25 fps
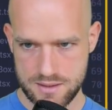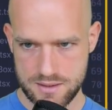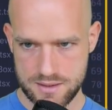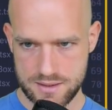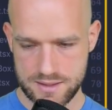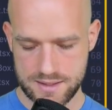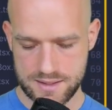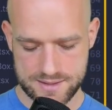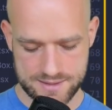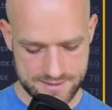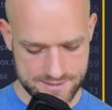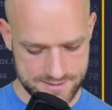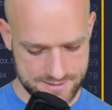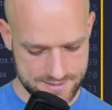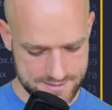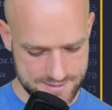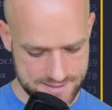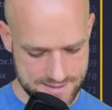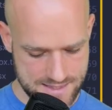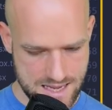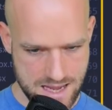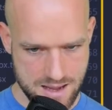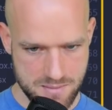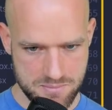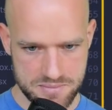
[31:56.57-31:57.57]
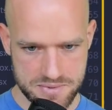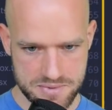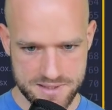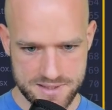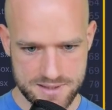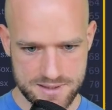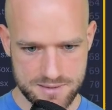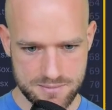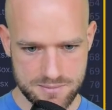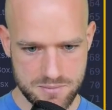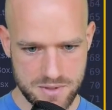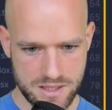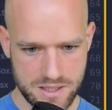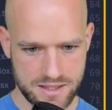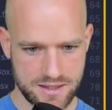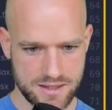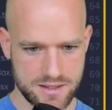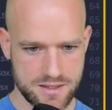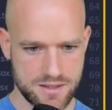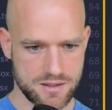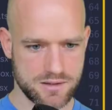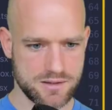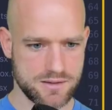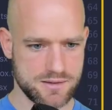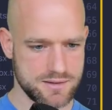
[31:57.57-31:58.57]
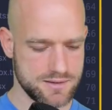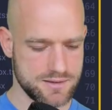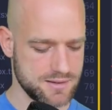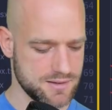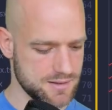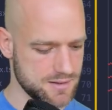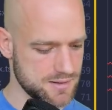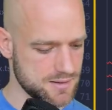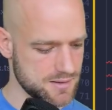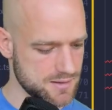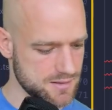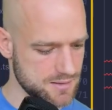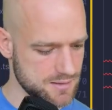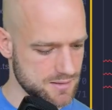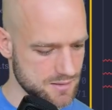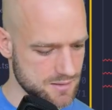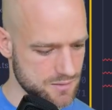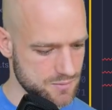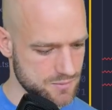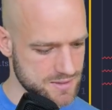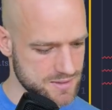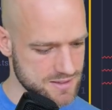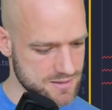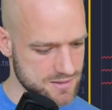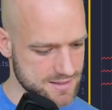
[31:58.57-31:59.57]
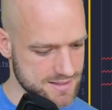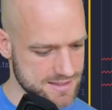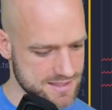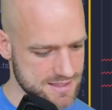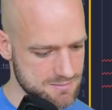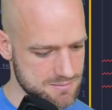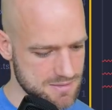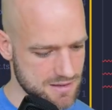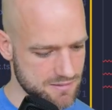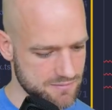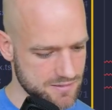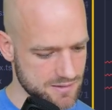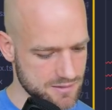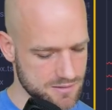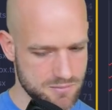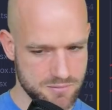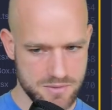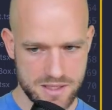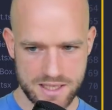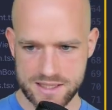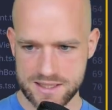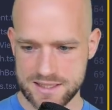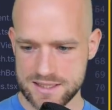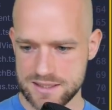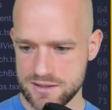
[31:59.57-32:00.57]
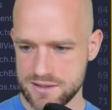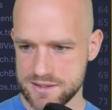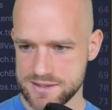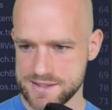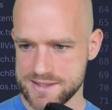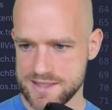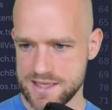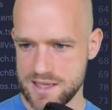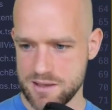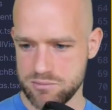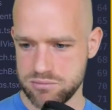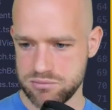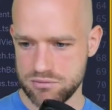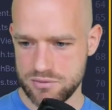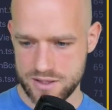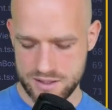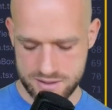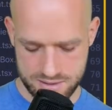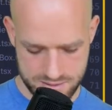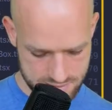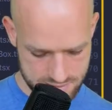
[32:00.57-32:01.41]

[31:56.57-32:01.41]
it snapped, but not, you didn't see my finger, but it didn't snap where